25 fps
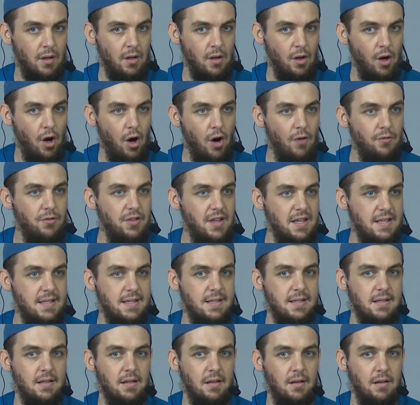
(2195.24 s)
of
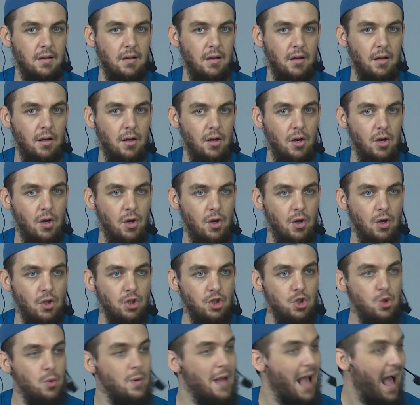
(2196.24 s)
this.
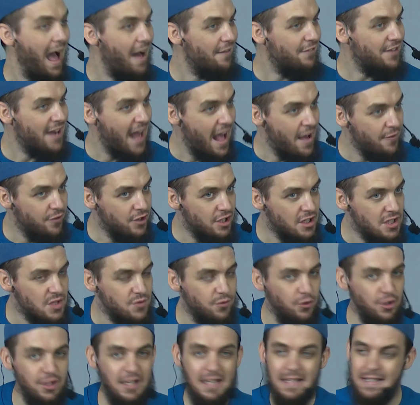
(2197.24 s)
Do we have an evidence
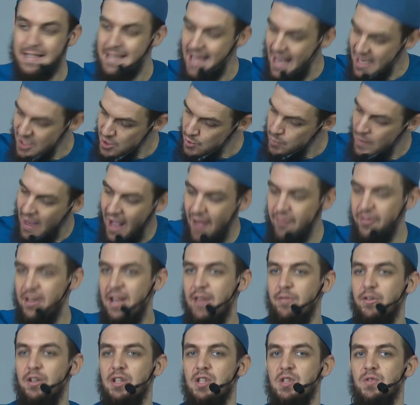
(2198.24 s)
for this? Yes, we have an
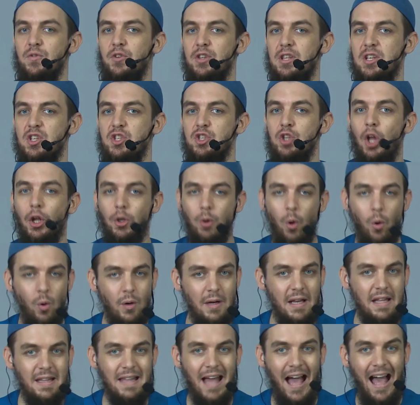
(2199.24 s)
evidence for this. Not
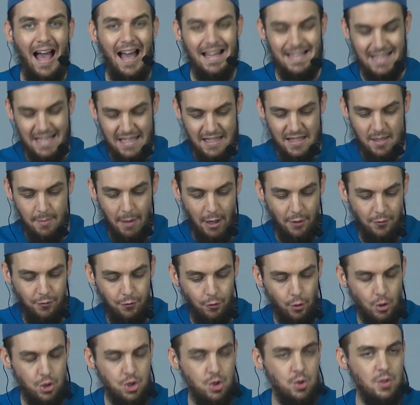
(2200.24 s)
only the hadith about
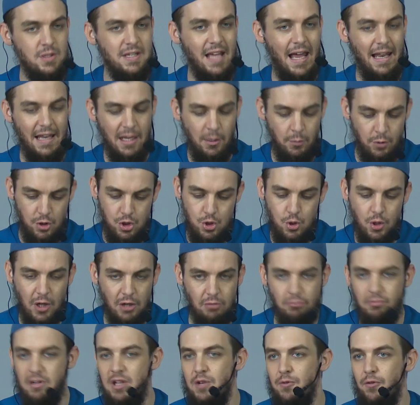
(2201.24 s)
fortune telling, which you can
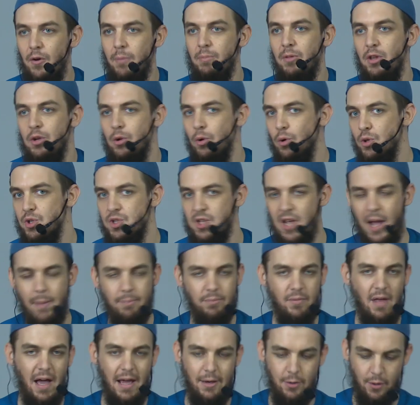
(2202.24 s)
read from the notes,
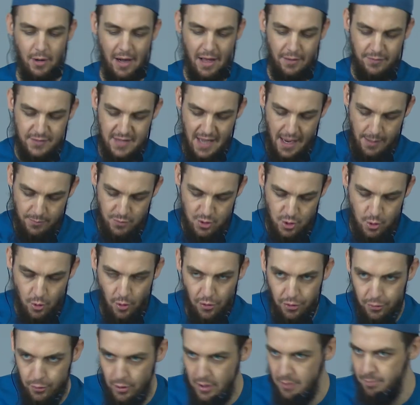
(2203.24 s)
I don't have time to go
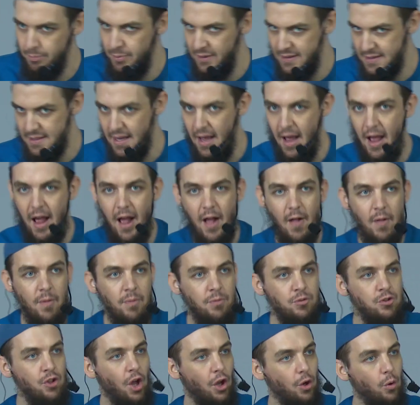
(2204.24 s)
through it, but
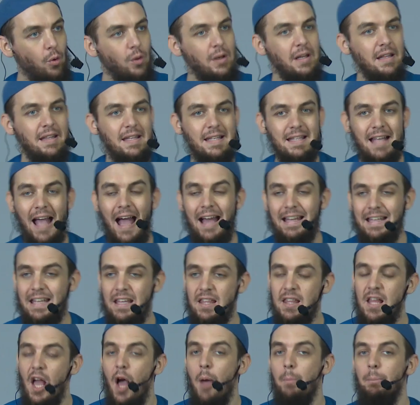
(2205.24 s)
not only this hadith,
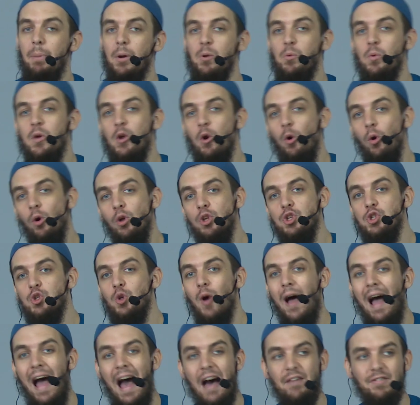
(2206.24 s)
but we also
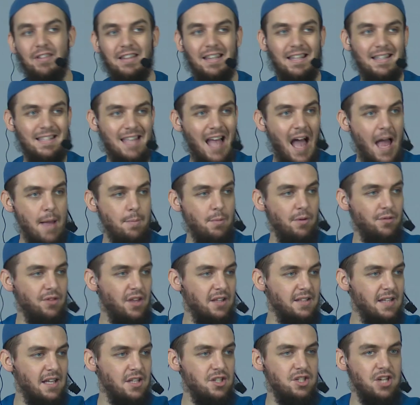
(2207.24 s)
have at the time of the
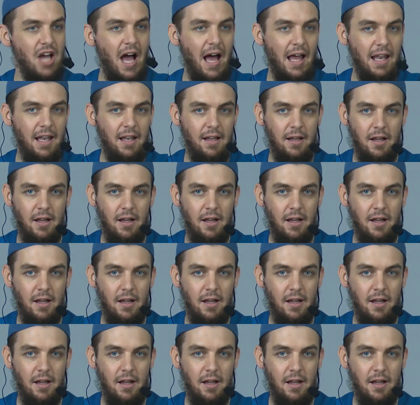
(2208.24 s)
Dajjal,